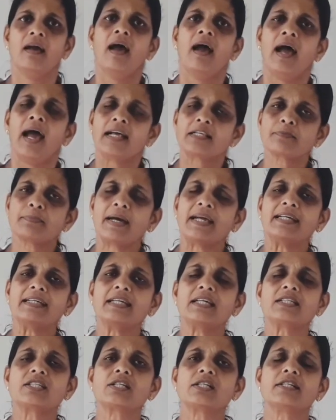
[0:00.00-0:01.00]
As my
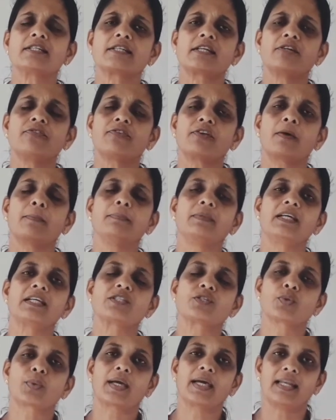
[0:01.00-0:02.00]
dear children, from
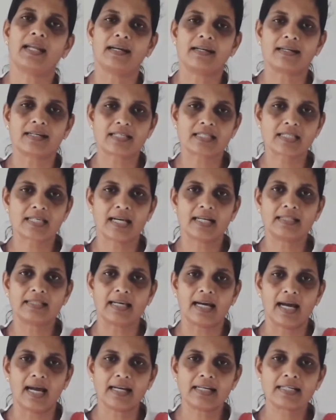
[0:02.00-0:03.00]
this you can understand
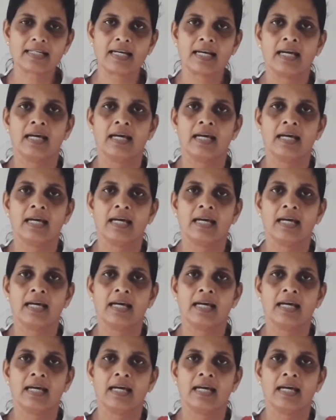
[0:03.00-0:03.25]
that